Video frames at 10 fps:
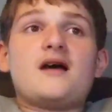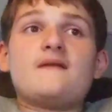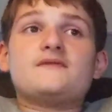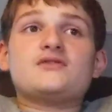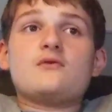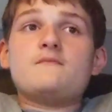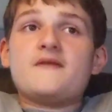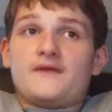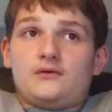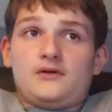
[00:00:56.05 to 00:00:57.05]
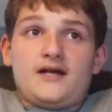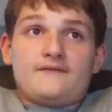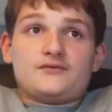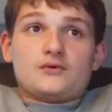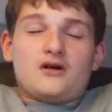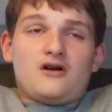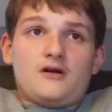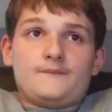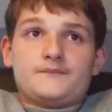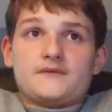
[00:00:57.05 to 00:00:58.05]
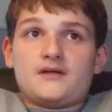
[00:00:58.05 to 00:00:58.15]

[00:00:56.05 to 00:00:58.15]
not so mythical after all?